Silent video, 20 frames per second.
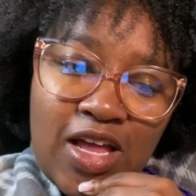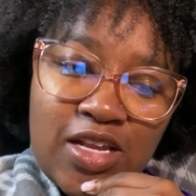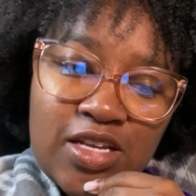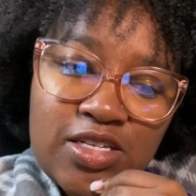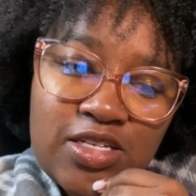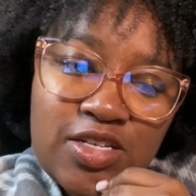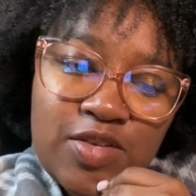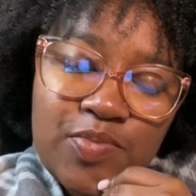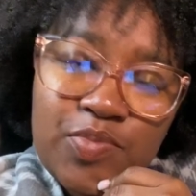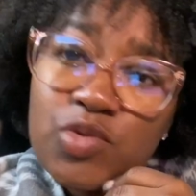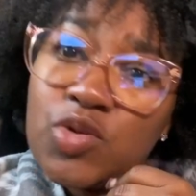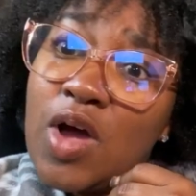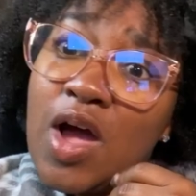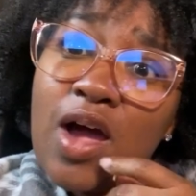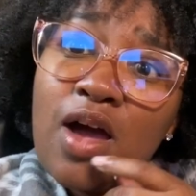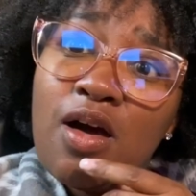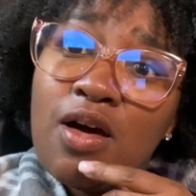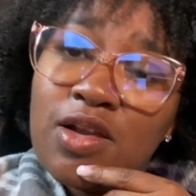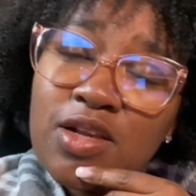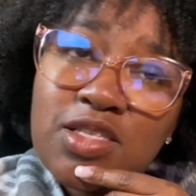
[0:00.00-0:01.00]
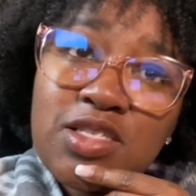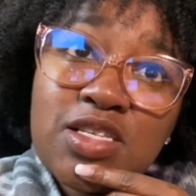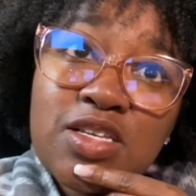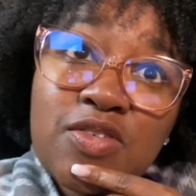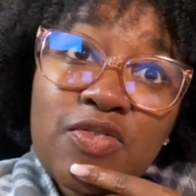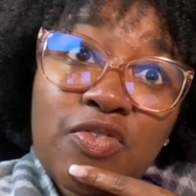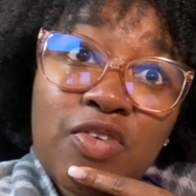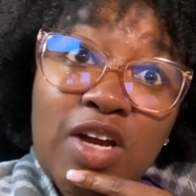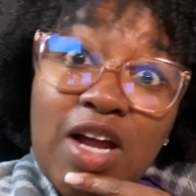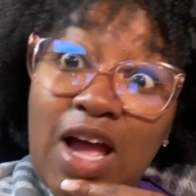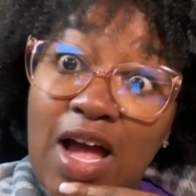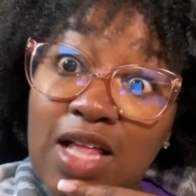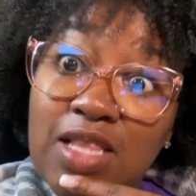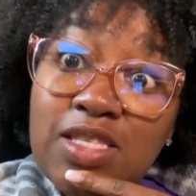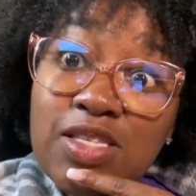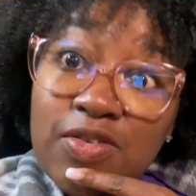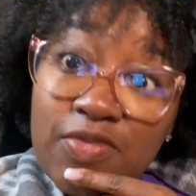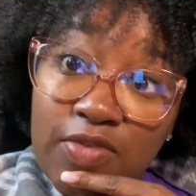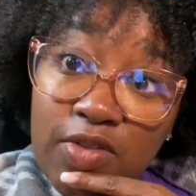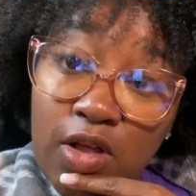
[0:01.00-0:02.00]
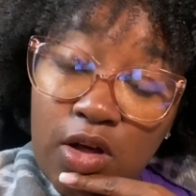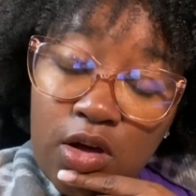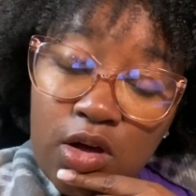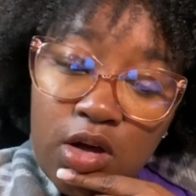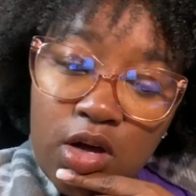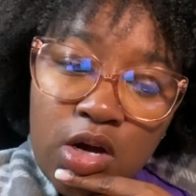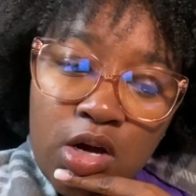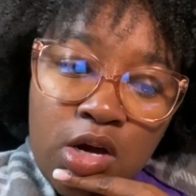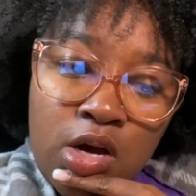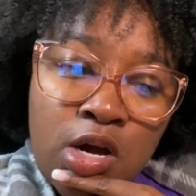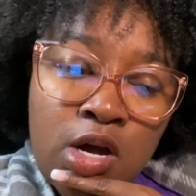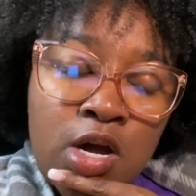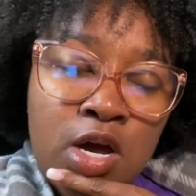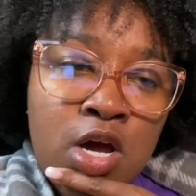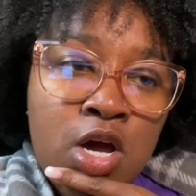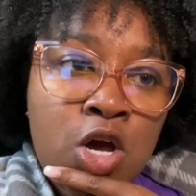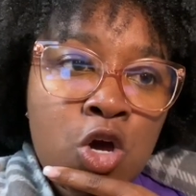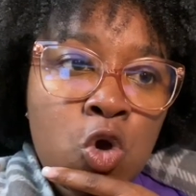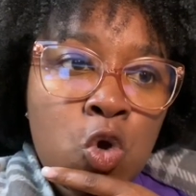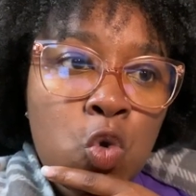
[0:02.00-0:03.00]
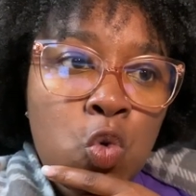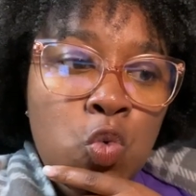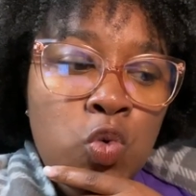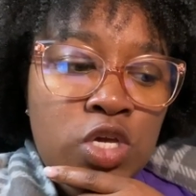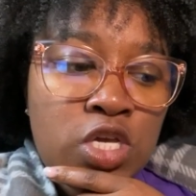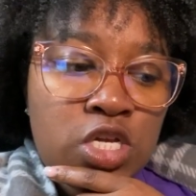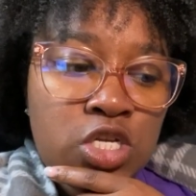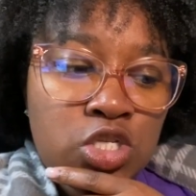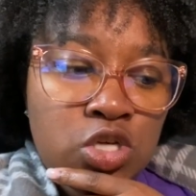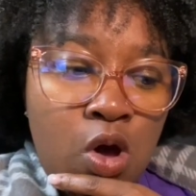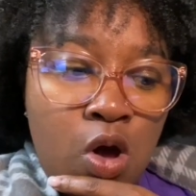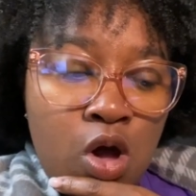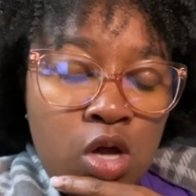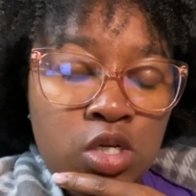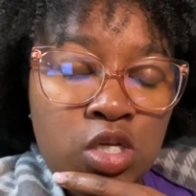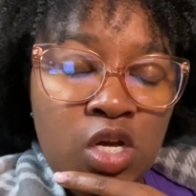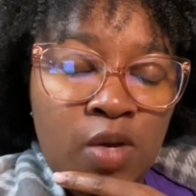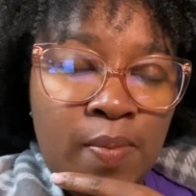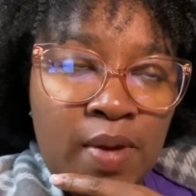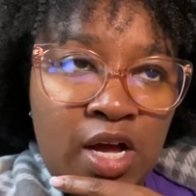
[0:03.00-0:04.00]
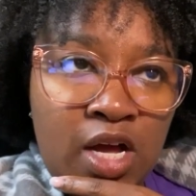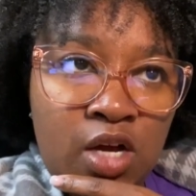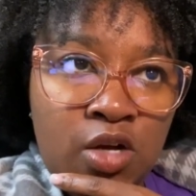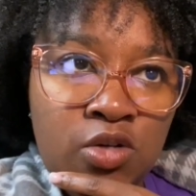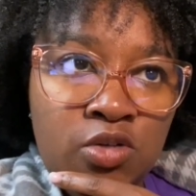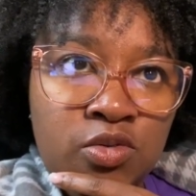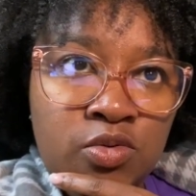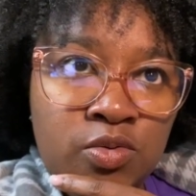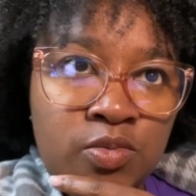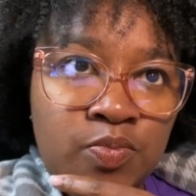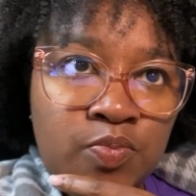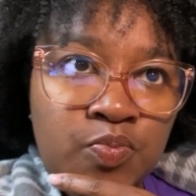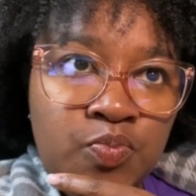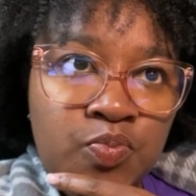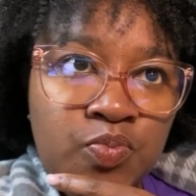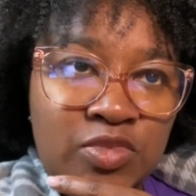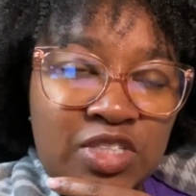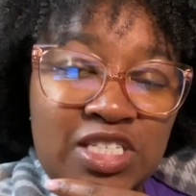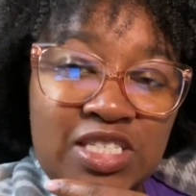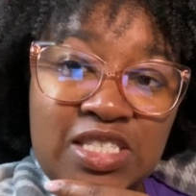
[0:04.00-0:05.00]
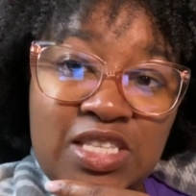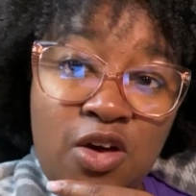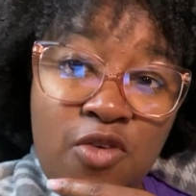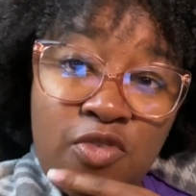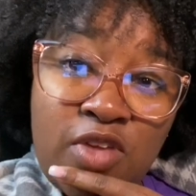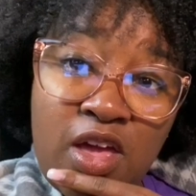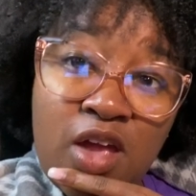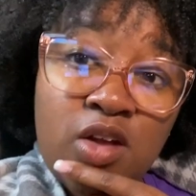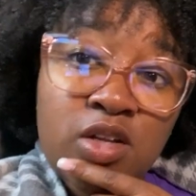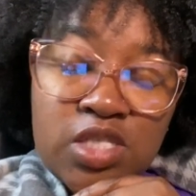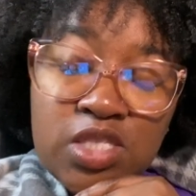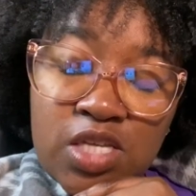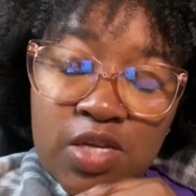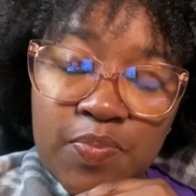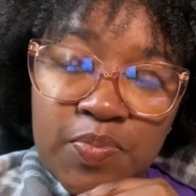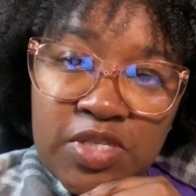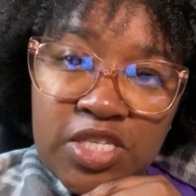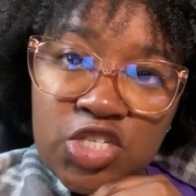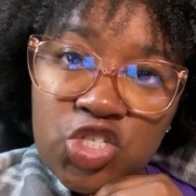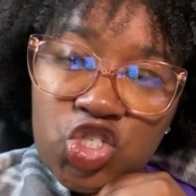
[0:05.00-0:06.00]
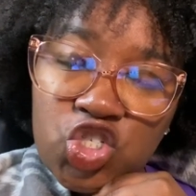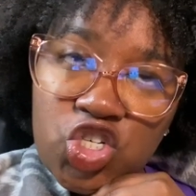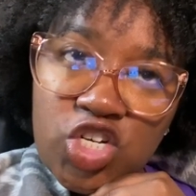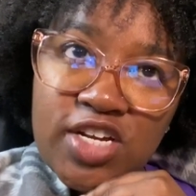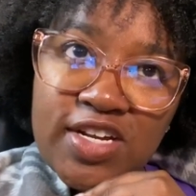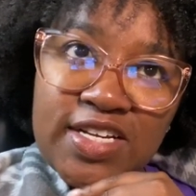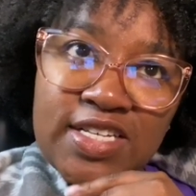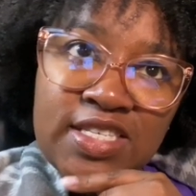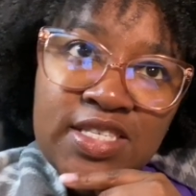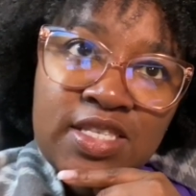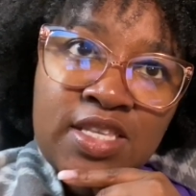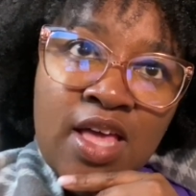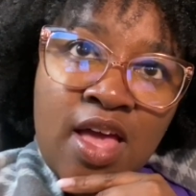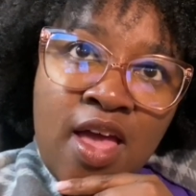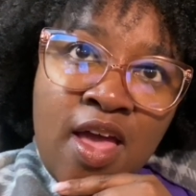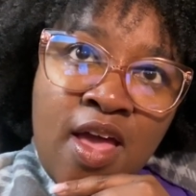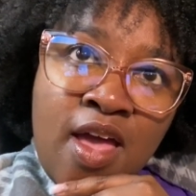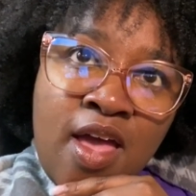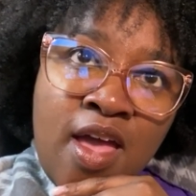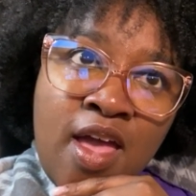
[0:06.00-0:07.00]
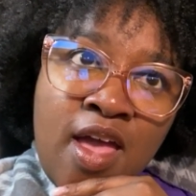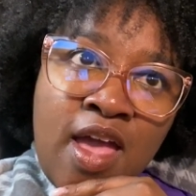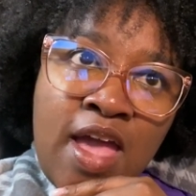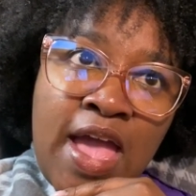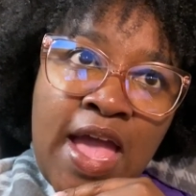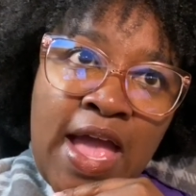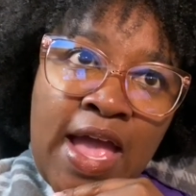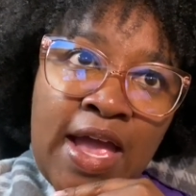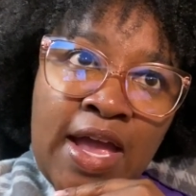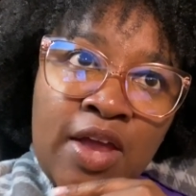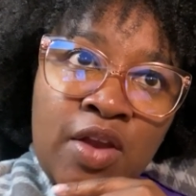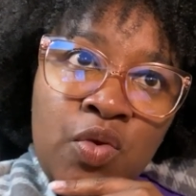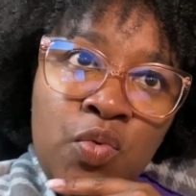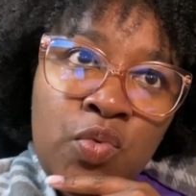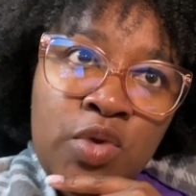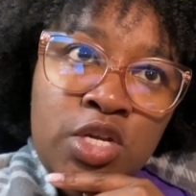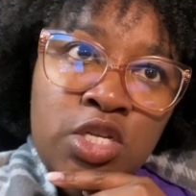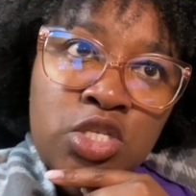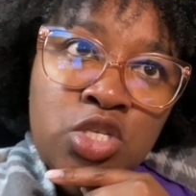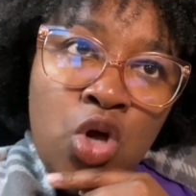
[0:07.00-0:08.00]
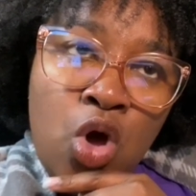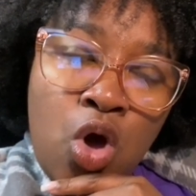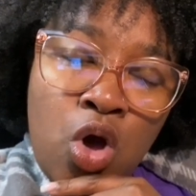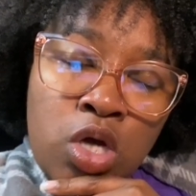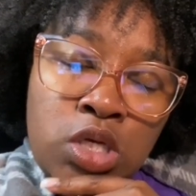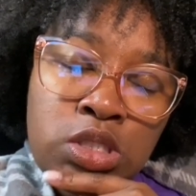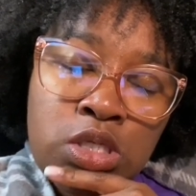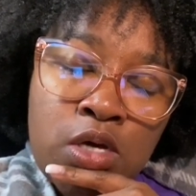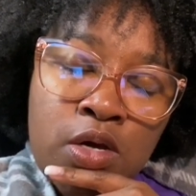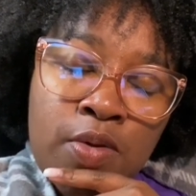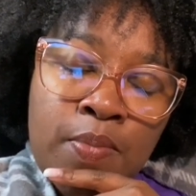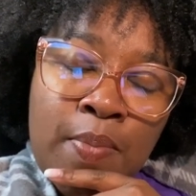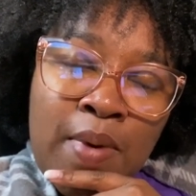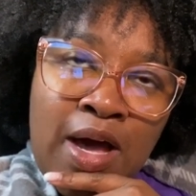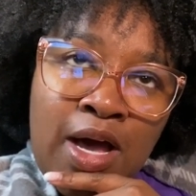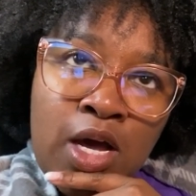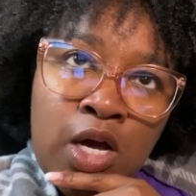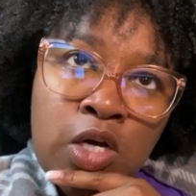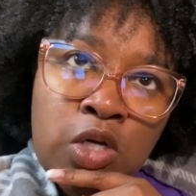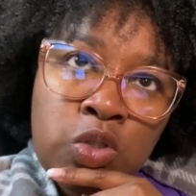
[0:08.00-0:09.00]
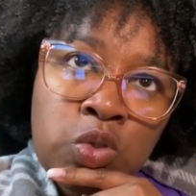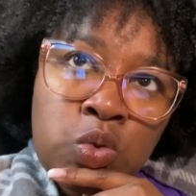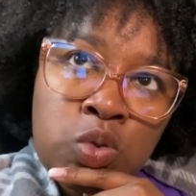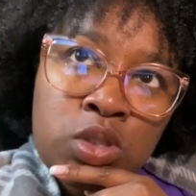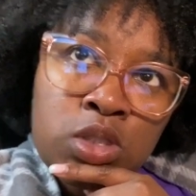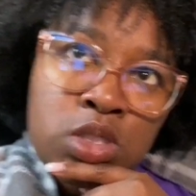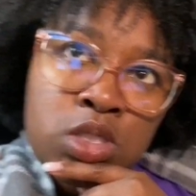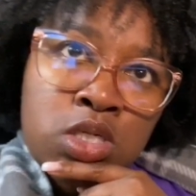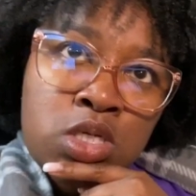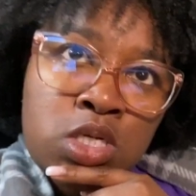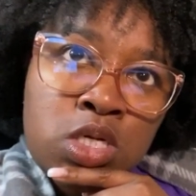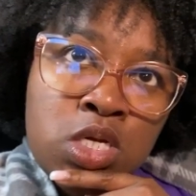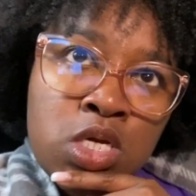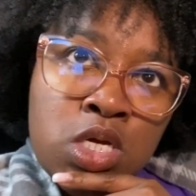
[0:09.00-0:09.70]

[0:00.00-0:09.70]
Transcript: of deep. So I honestly forgot to vlog. We talked about self-care tips and tricks and we talked about